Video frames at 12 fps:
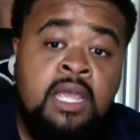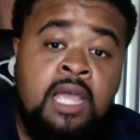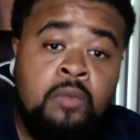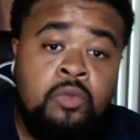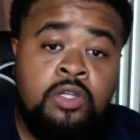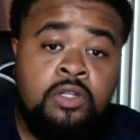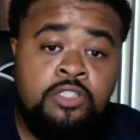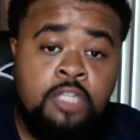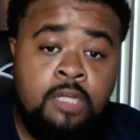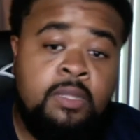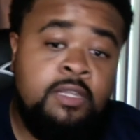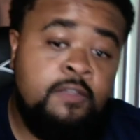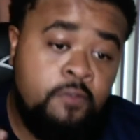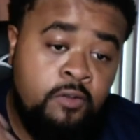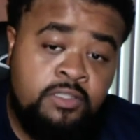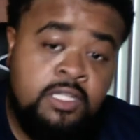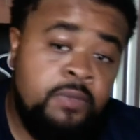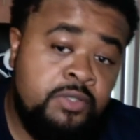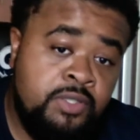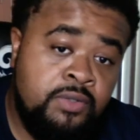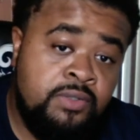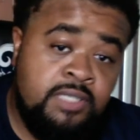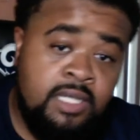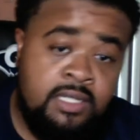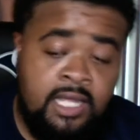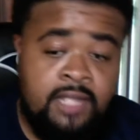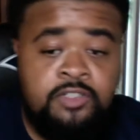I'm really going to talk about the first episode, Sundown.